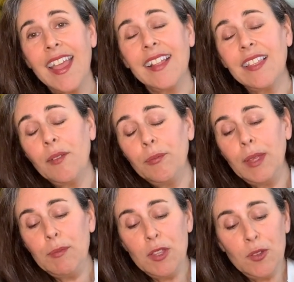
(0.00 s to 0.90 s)
and thought
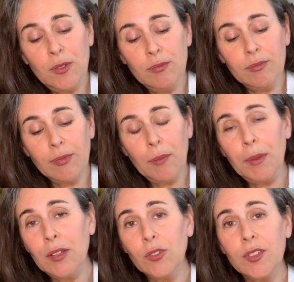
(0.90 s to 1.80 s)
maybe you might
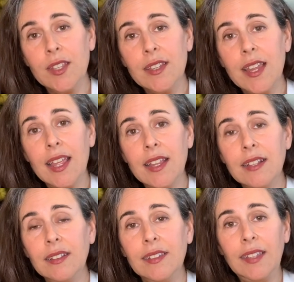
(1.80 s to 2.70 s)
be interested
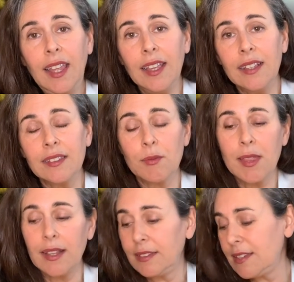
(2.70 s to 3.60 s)
in seeing some of
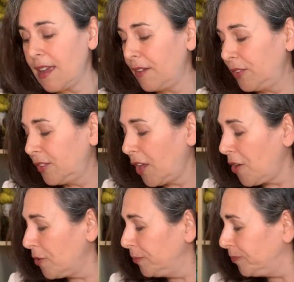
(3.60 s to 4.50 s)
that stuff.
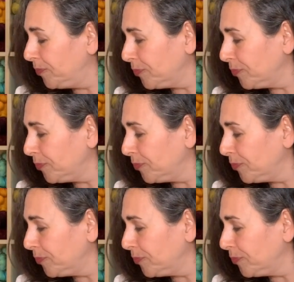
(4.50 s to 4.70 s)
So